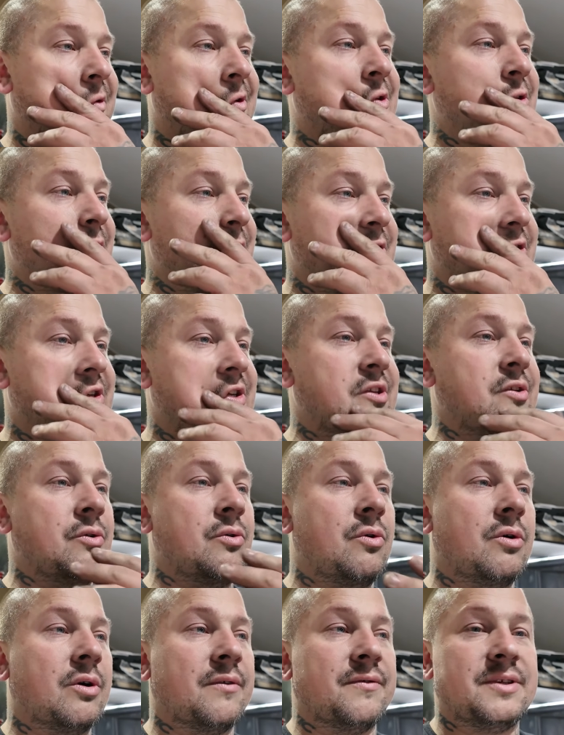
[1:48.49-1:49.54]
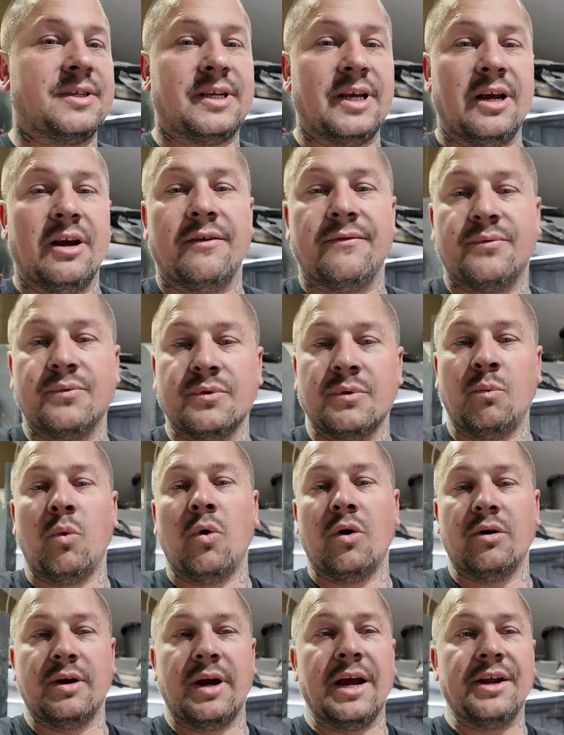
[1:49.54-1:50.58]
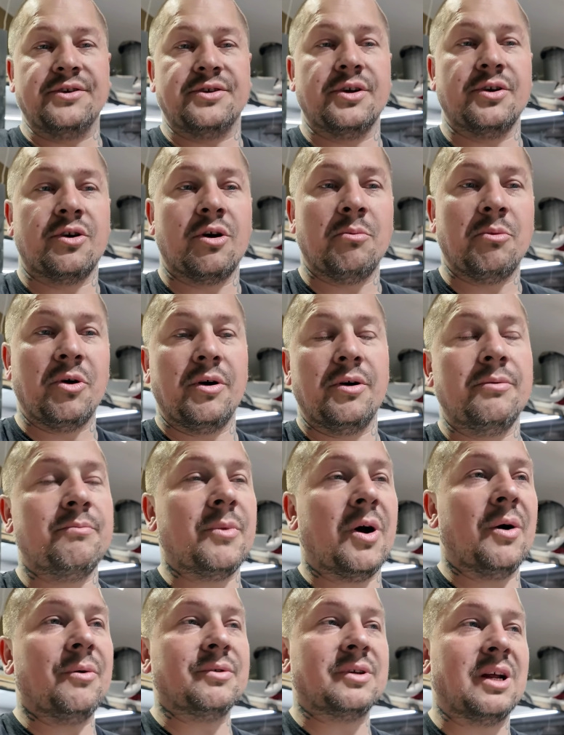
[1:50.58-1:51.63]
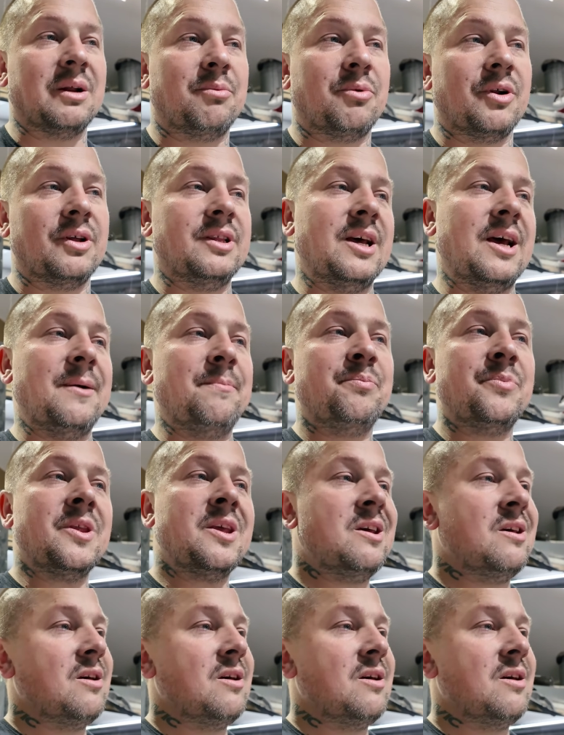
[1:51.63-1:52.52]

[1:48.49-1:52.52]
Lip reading: to sort of see of what engine combo I was going to put in there.